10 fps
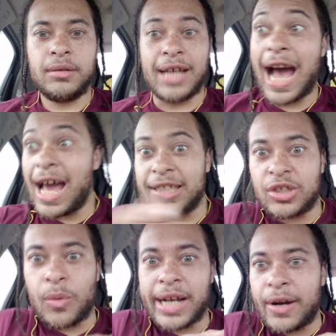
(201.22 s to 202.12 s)
God is
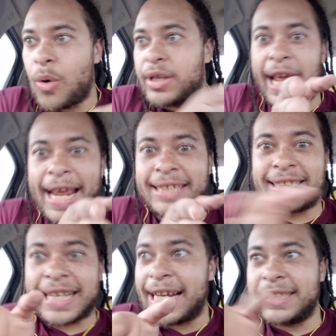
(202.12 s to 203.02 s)
the one that ordained
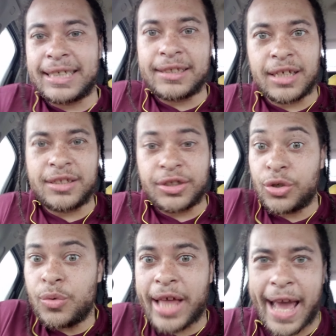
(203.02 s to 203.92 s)
Satan to, to, to
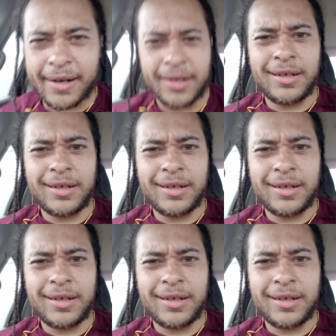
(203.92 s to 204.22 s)
do that.